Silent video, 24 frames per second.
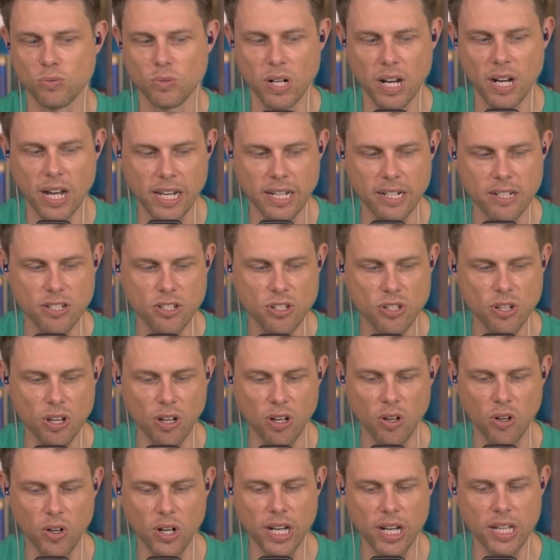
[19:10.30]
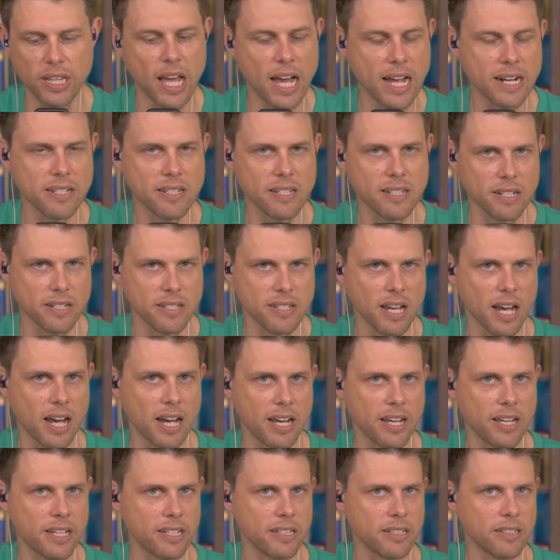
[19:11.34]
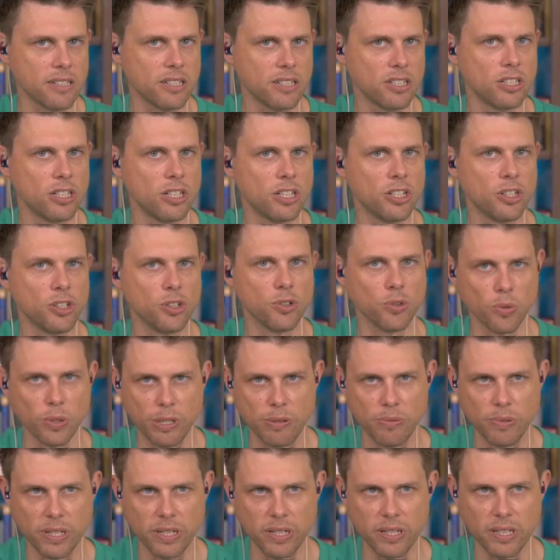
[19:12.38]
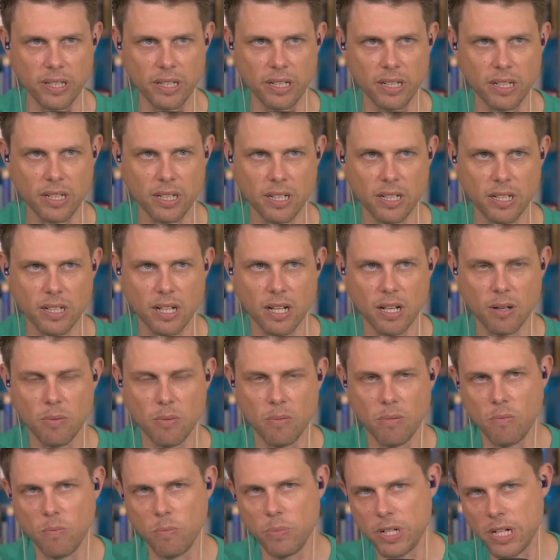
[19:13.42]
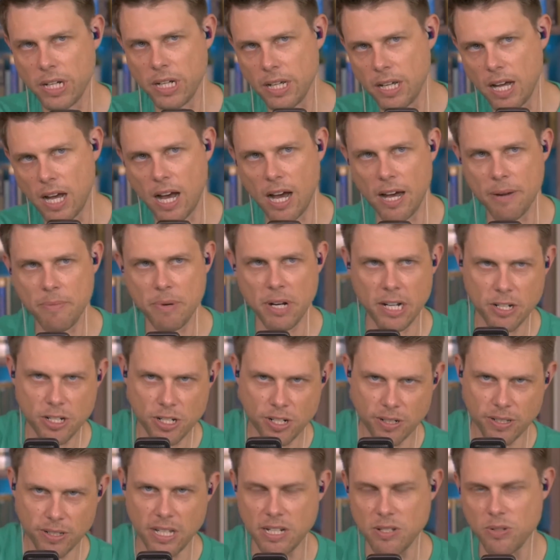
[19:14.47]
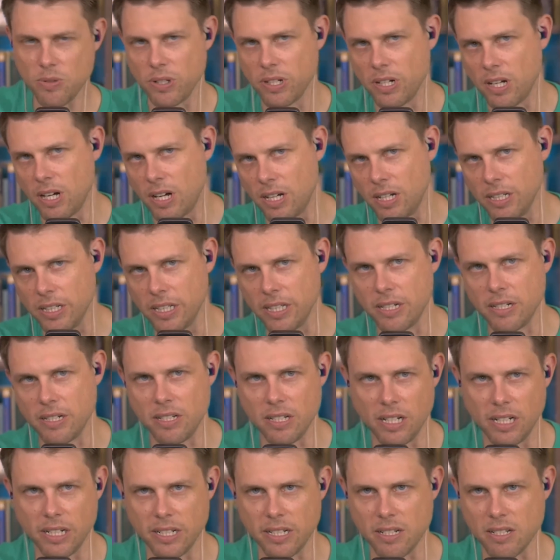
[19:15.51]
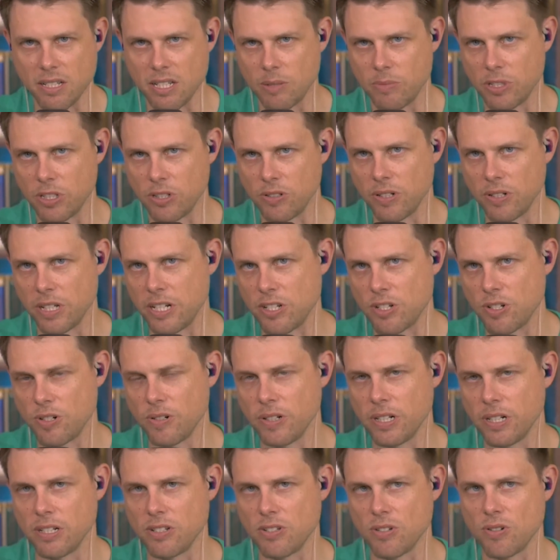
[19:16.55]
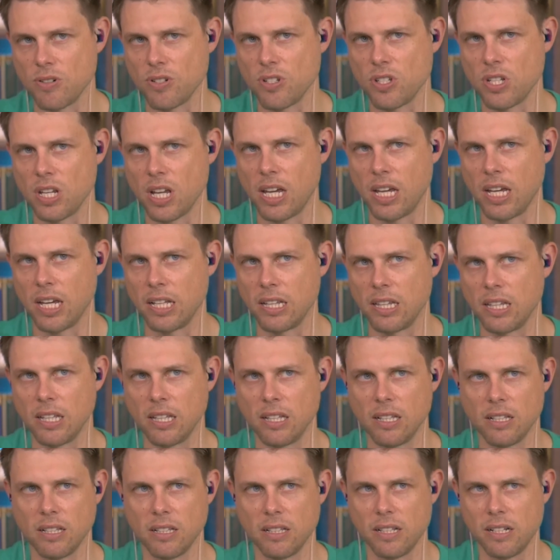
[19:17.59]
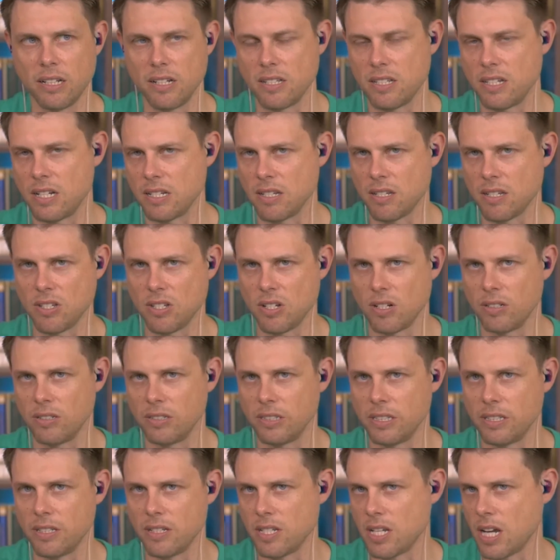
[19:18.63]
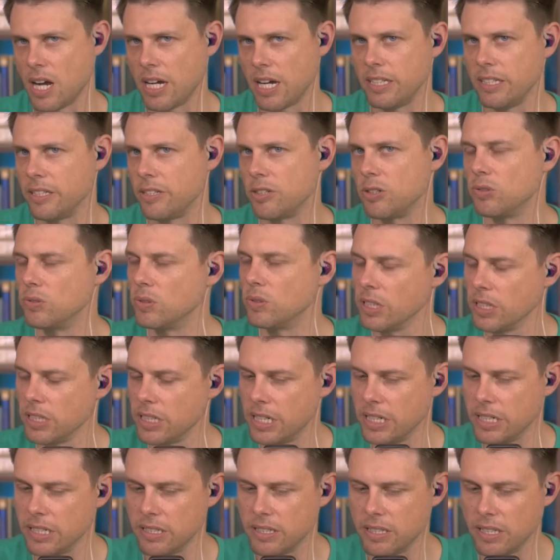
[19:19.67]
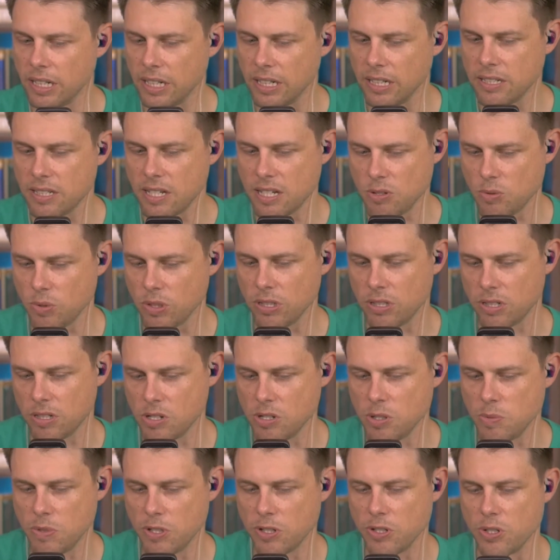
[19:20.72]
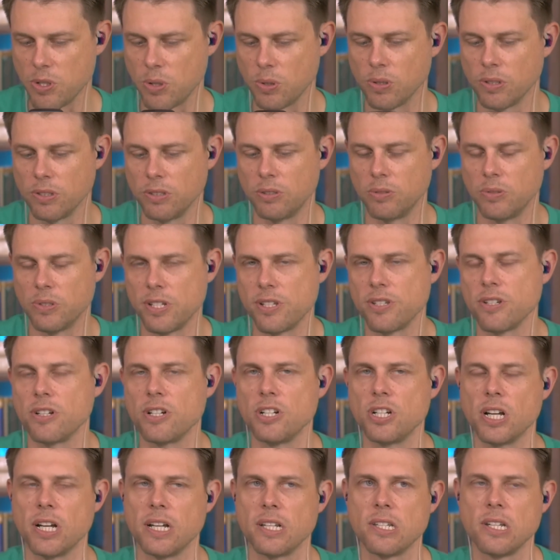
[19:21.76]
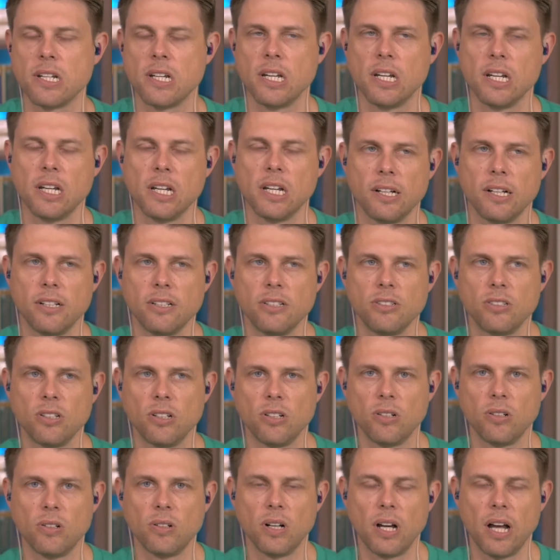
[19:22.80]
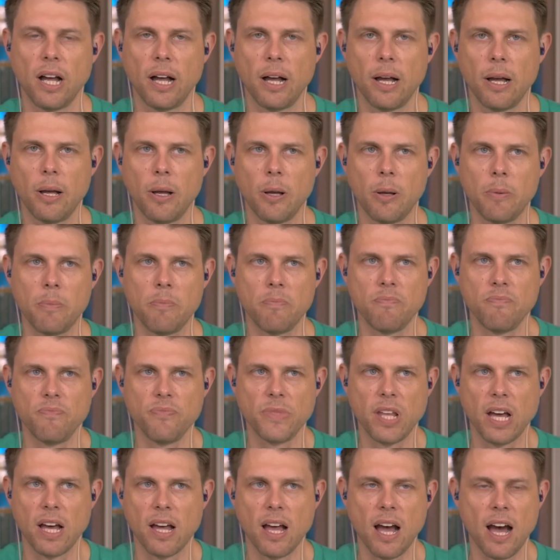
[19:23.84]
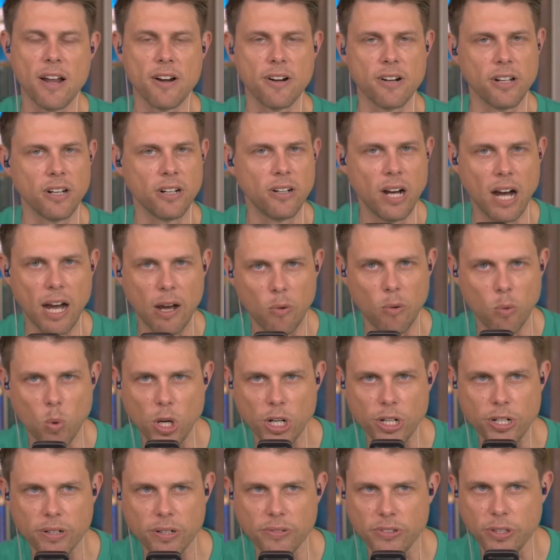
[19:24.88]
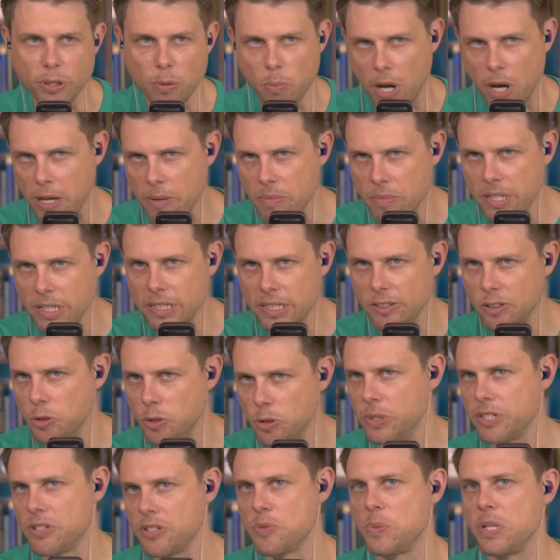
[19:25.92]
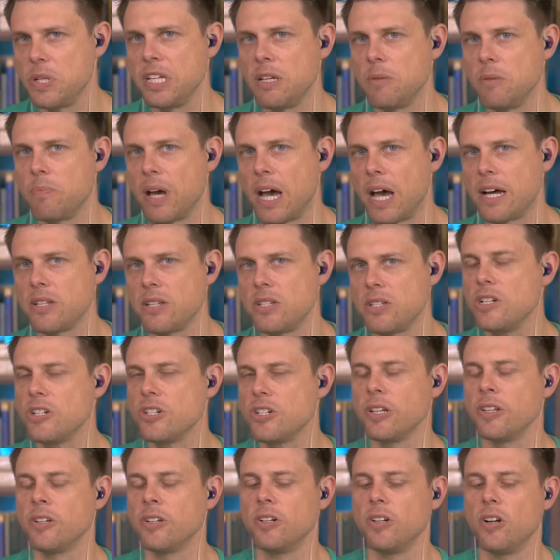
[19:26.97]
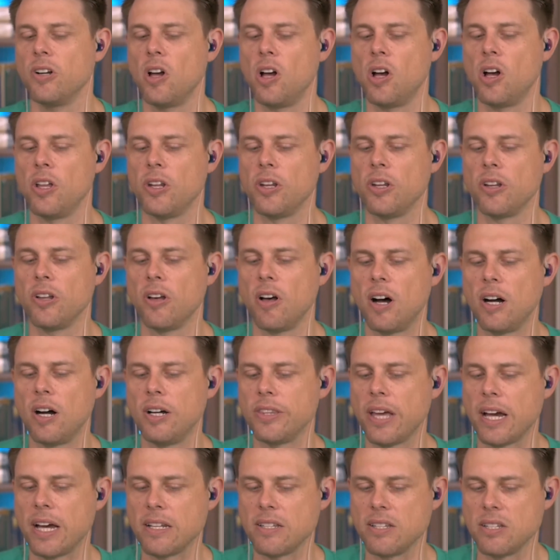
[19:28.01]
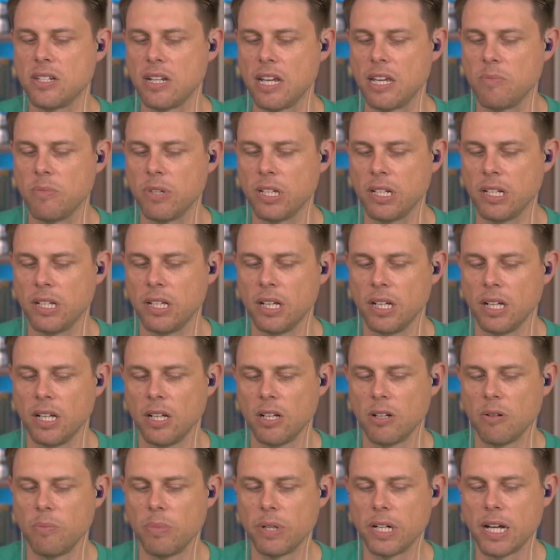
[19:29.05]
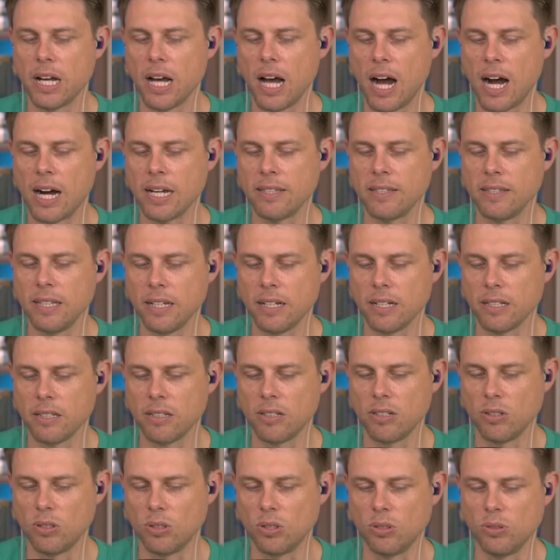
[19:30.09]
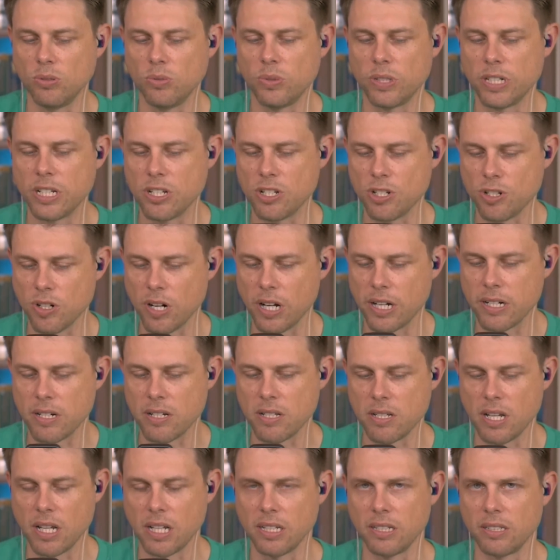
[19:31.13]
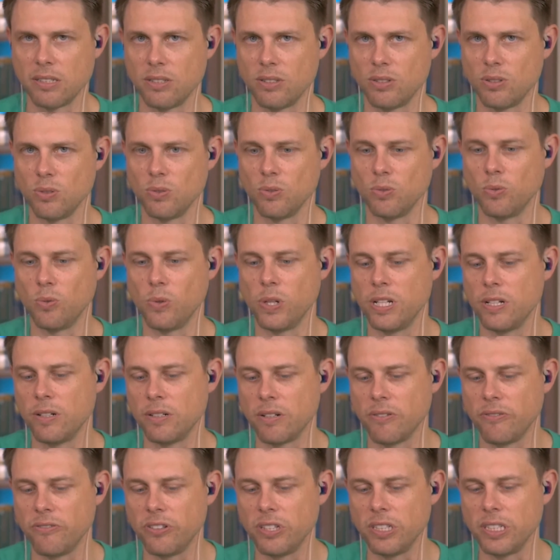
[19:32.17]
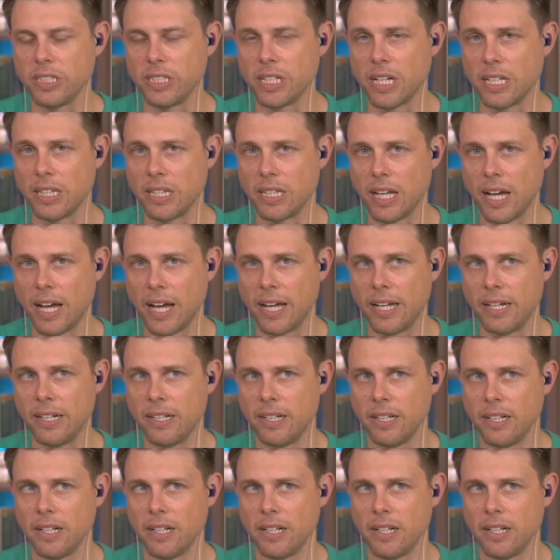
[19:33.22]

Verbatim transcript: right. You know? So, in that sense, I agree with it. But I, I'm not sure that's what Holly and Doug and some of the greatest critics are saying that that it's necessarily this highly coordinated thing, because that's what conspiratorial would suggest. So um, I, I, don't know. I wonder if there might be a little bit speaking past each other on on that sure. statement. But I, I think on the whole, what he's trying to say is we don't affiliate that,